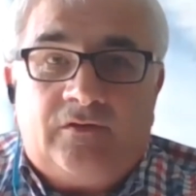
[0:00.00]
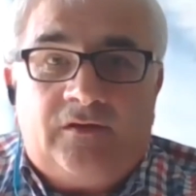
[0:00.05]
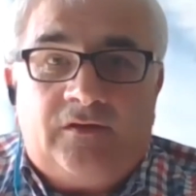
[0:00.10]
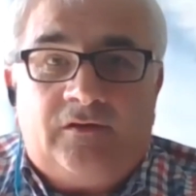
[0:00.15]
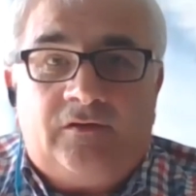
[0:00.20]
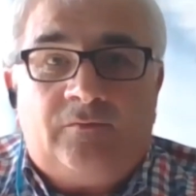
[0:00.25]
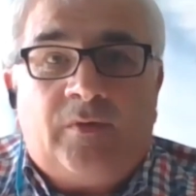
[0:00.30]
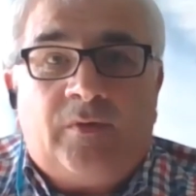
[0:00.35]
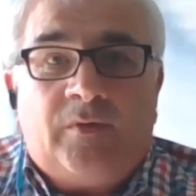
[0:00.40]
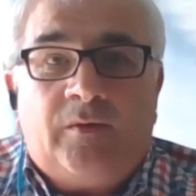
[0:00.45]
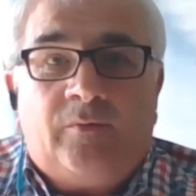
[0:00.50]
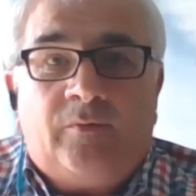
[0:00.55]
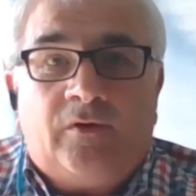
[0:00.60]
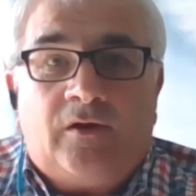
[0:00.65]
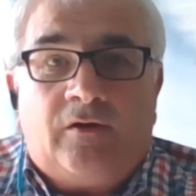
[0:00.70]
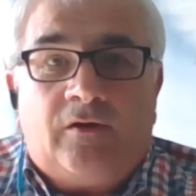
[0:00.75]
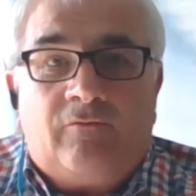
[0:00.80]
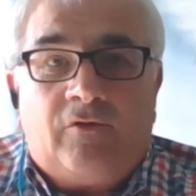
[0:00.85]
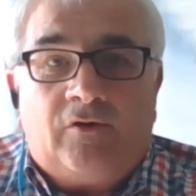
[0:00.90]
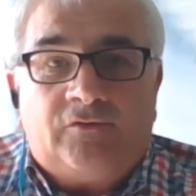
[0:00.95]
these people
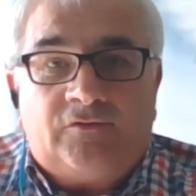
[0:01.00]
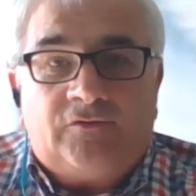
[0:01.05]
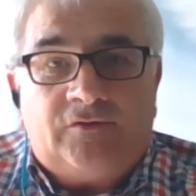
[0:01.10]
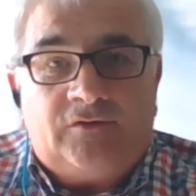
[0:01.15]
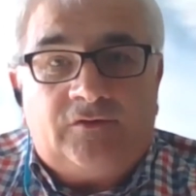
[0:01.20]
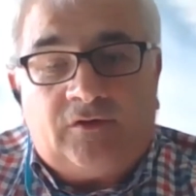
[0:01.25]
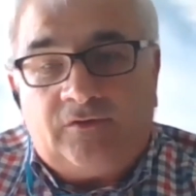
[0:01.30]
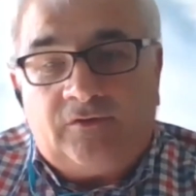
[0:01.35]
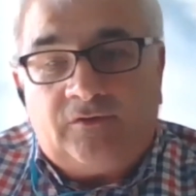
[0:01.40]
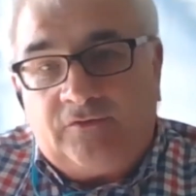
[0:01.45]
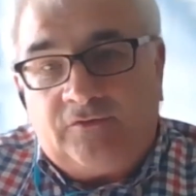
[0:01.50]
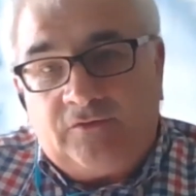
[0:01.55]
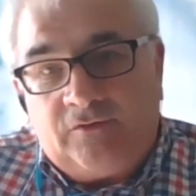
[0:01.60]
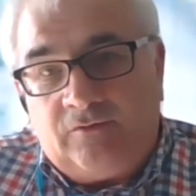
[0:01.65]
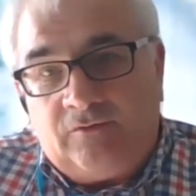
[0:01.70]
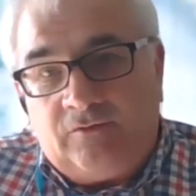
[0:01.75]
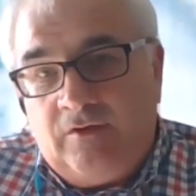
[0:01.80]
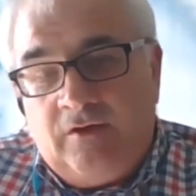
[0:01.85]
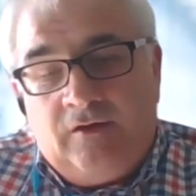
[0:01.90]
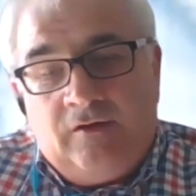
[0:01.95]
are rostered onto